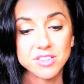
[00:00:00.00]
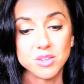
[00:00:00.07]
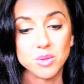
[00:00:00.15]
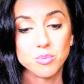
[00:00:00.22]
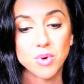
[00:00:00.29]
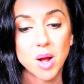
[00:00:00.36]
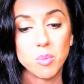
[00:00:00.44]
So
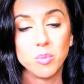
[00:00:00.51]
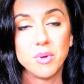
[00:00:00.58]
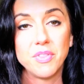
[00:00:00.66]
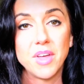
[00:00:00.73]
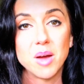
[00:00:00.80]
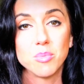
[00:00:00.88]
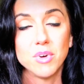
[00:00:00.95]
the problem
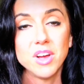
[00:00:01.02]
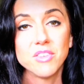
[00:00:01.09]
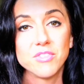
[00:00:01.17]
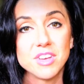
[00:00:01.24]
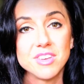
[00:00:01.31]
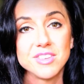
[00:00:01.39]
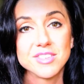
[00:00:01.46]
with that
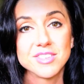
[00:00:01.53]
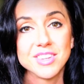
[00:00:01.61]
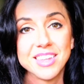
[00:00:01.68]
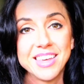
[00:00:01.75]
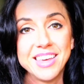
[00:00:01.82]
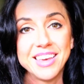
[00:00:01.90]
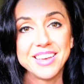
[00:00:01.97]
breakfast
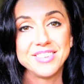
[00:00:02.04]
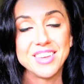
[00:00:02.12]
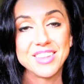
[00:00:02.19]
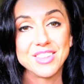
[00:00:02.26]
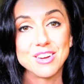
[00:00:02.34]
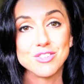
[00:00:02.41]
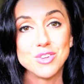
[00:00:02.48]
is
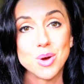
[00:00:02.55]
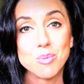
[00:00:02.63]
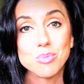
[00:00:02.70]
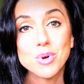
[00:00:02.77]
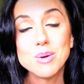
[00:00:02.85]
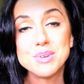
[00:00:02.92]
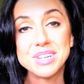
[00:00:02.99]
that there's no
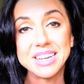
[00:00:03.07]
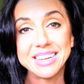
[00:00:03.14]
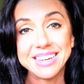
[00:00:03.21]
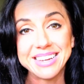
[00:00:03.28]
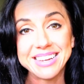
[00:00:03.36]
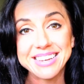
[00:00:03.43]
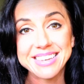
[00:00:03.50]
protein
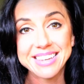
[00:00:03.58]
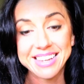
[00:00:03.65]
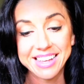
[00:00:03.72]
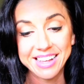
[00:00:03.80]
in it.